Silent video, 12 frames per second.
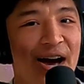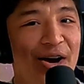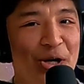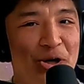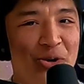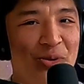How
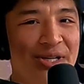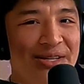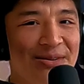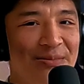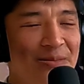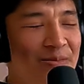you
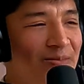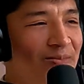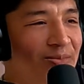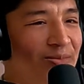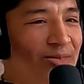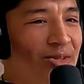doing?
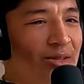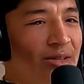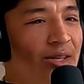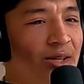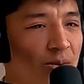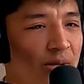
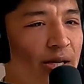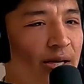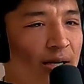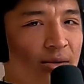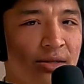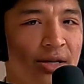I think we're
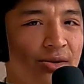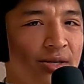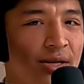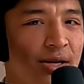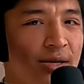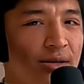hanging out later
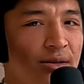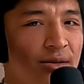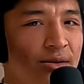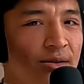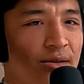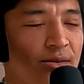today
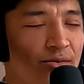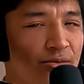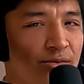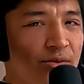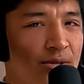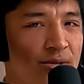
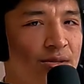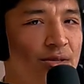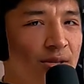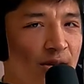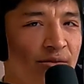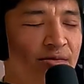these
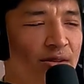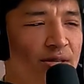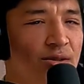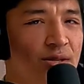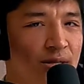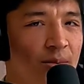is, if
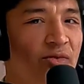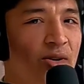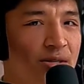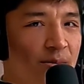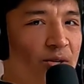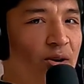these are the same
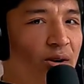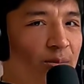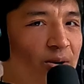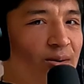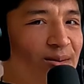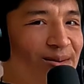friends I'm talking
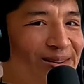about,